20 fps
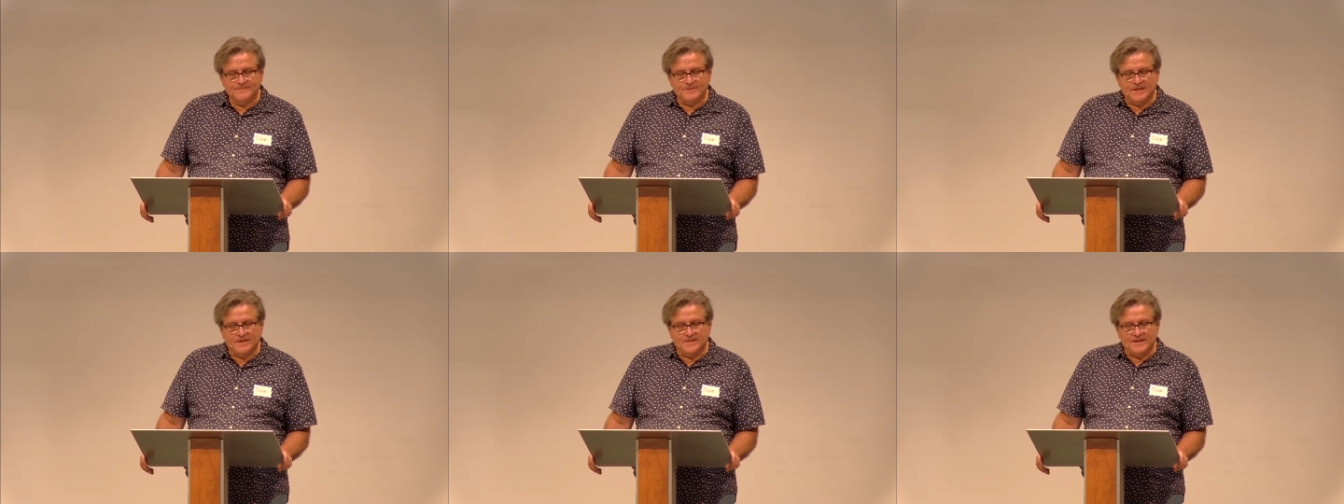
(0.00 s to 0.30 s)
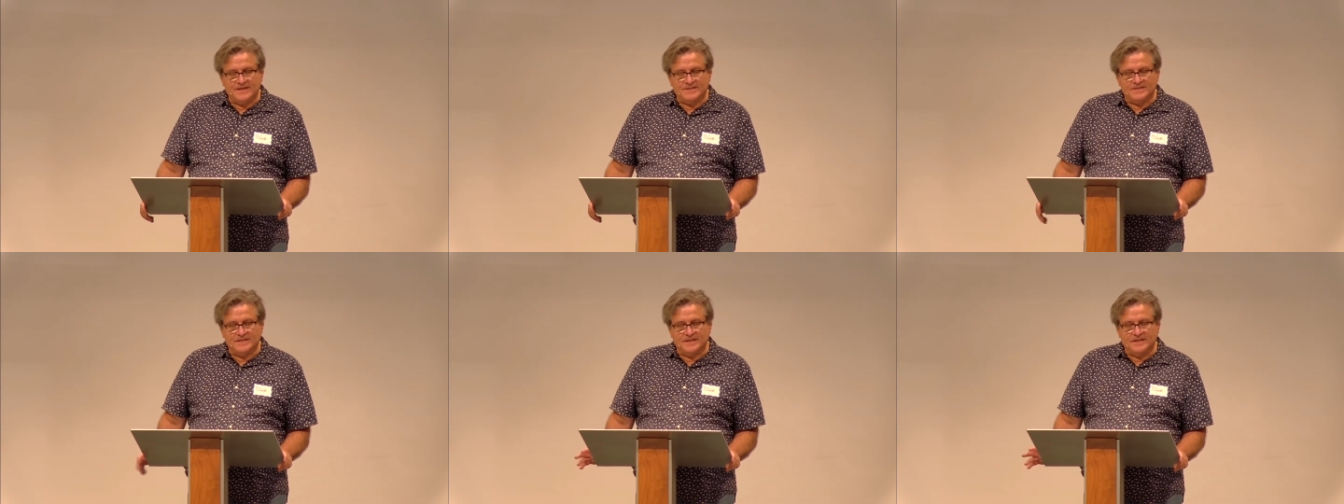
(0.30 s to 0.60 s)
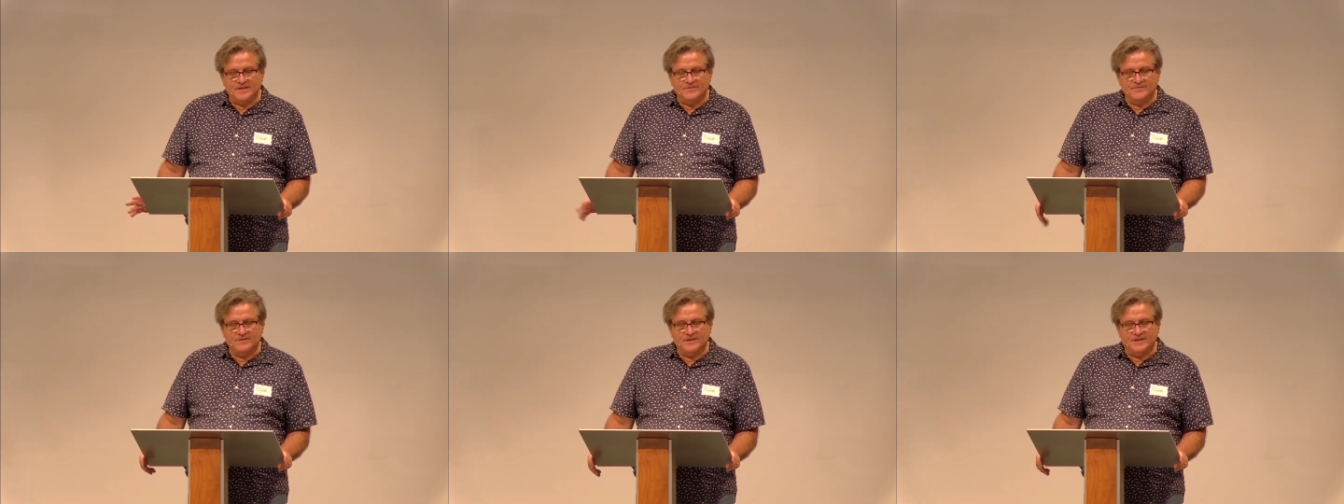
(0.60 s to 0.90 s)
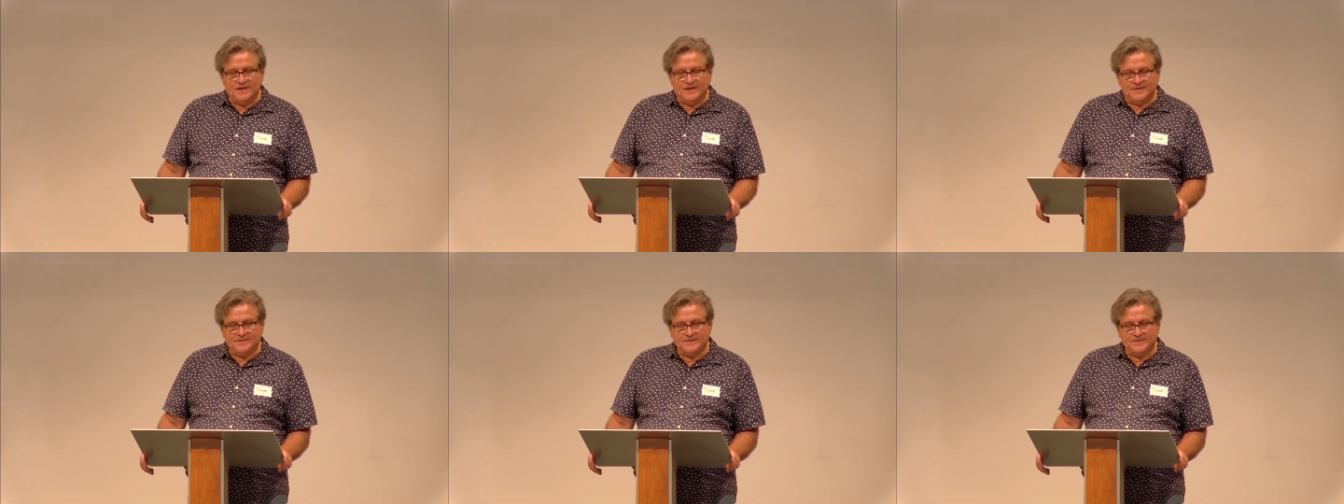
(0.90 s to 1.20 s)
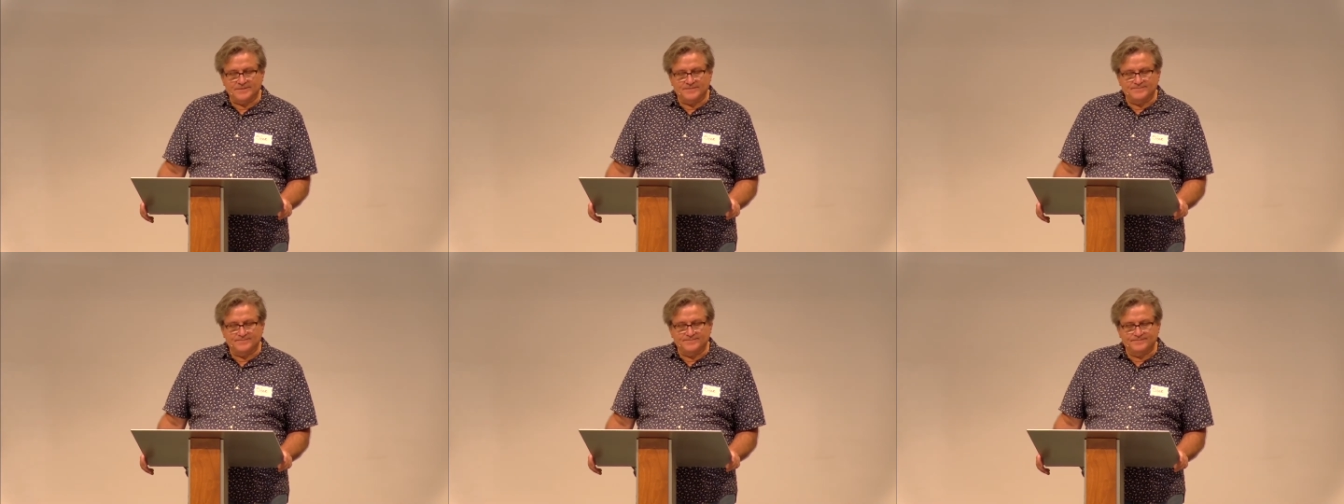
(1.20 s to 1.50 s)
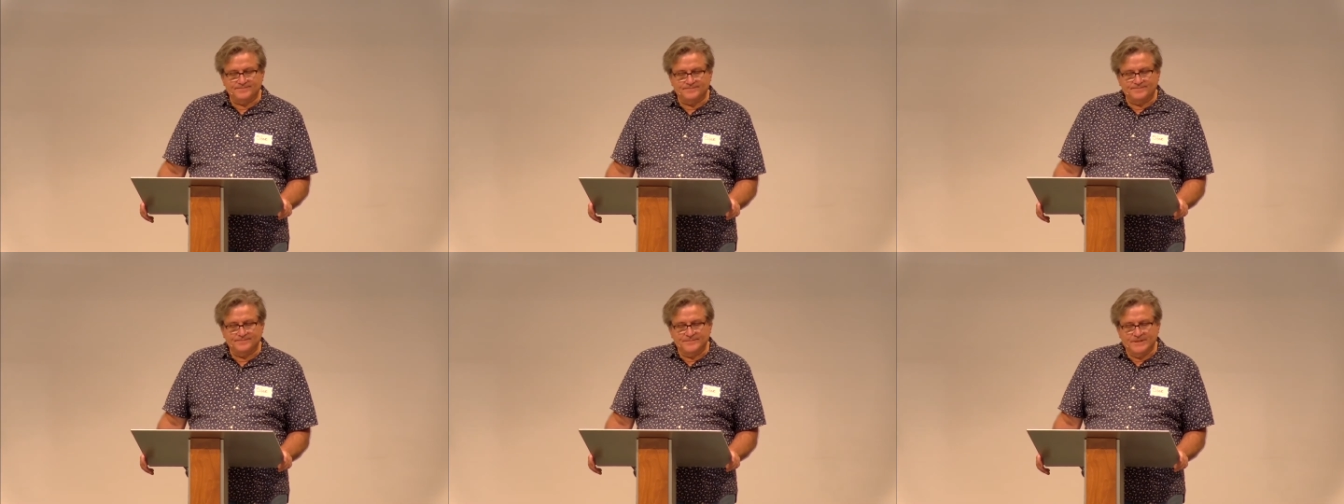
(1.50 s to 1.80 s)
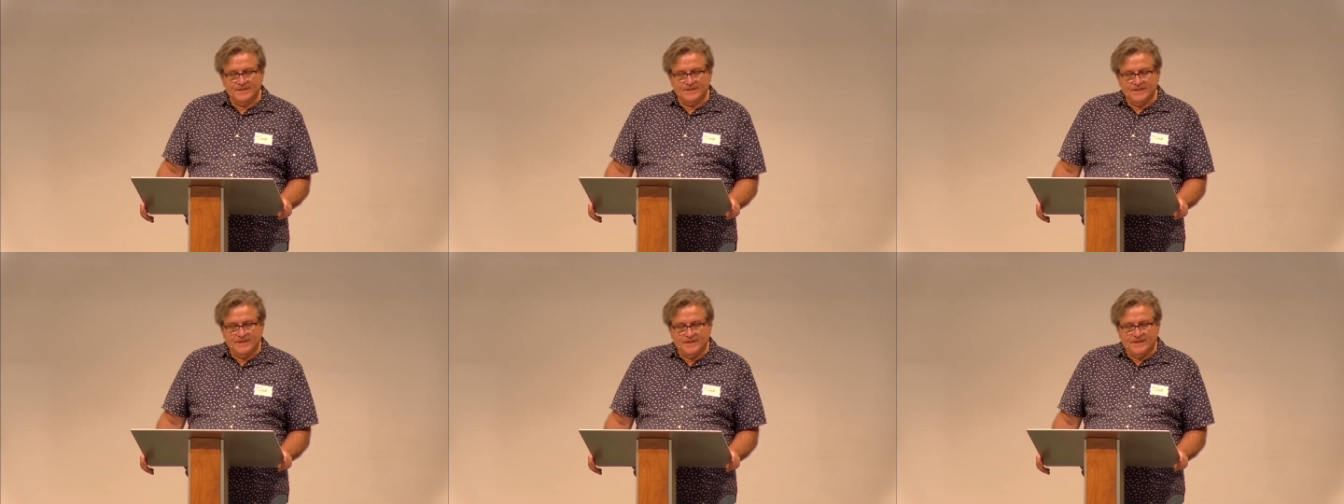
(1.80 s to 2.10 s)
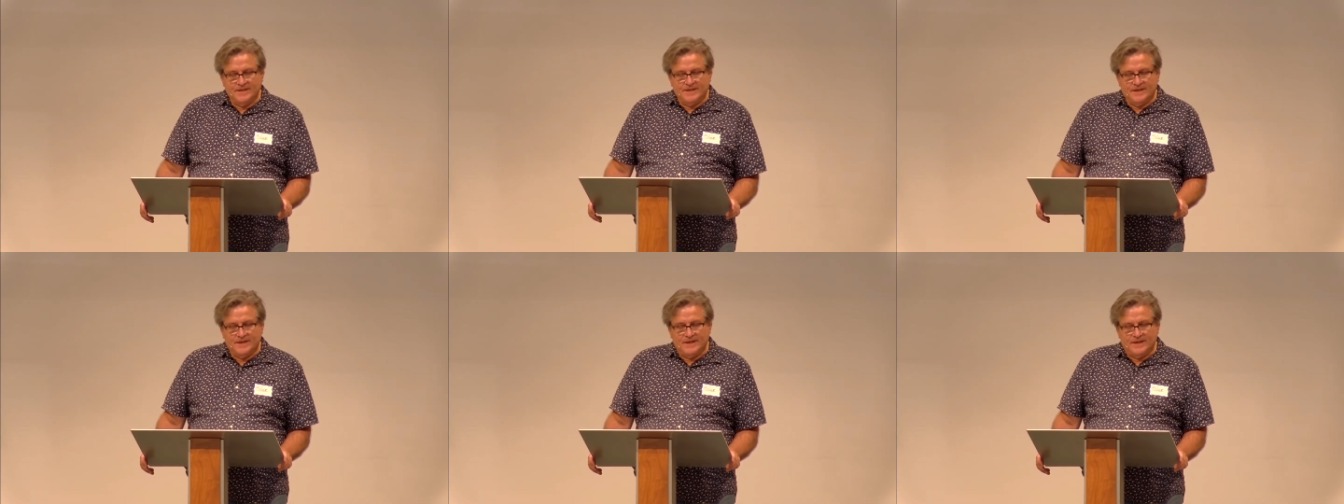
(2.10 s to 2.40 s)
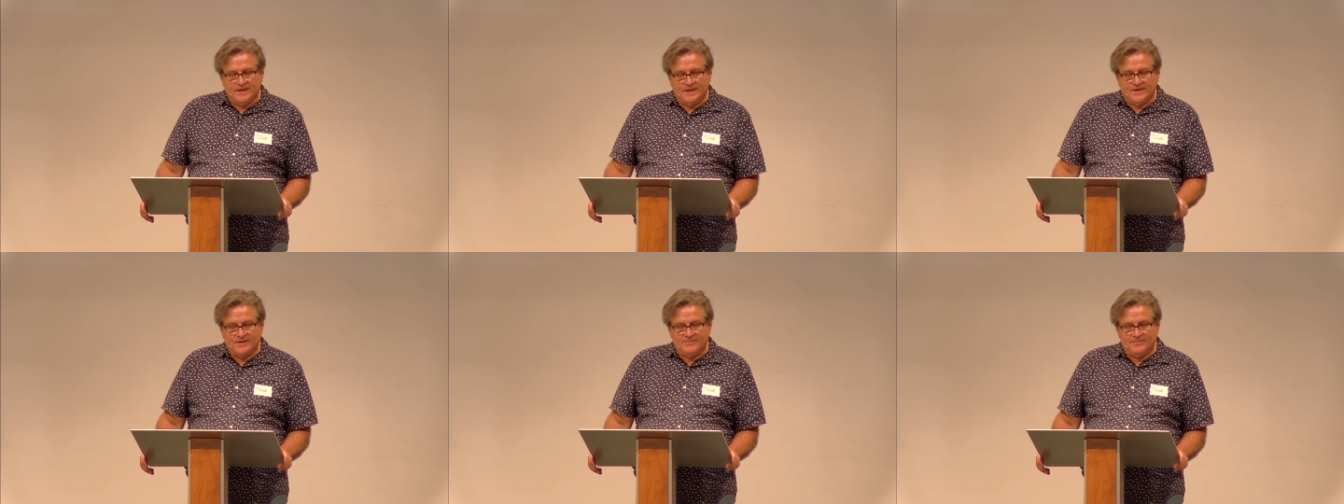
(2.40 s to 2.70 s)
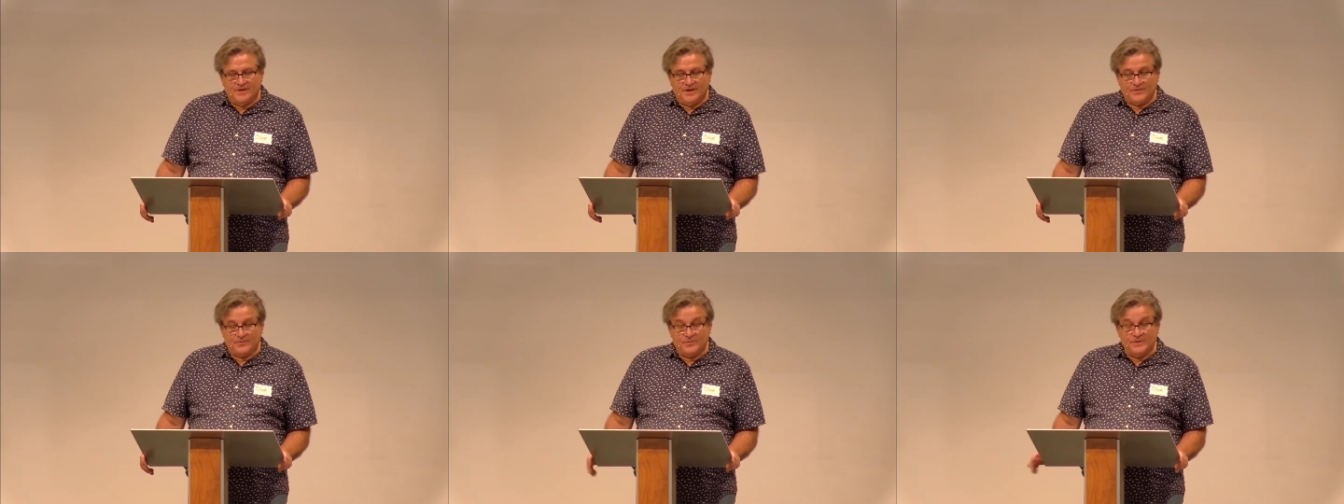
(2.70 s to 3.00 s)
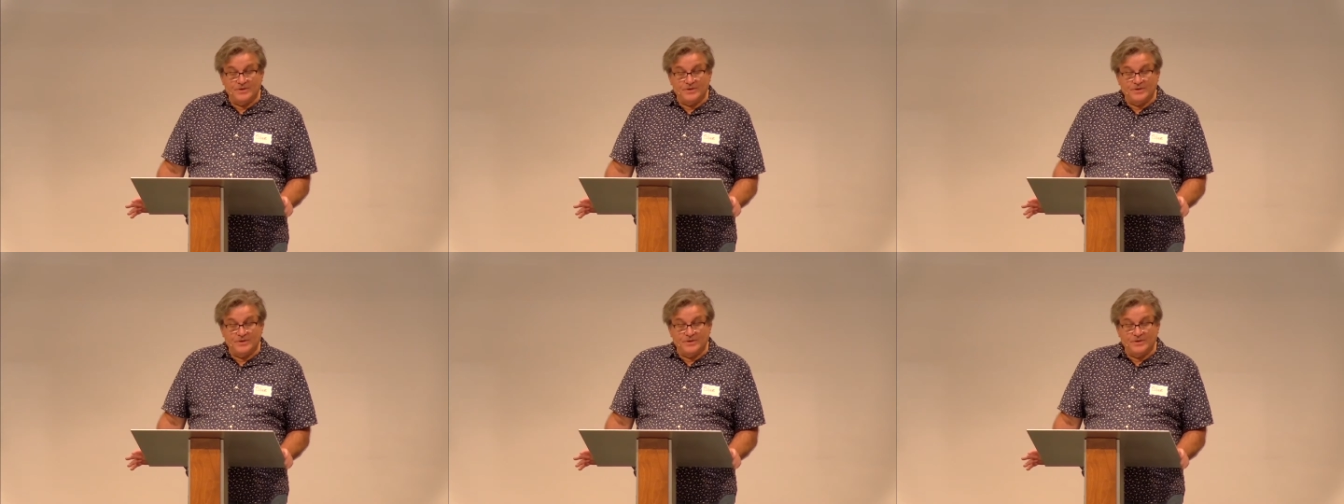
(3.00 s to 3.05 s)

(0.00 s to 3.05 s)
Uh, that is a gift to us. Uh, Father,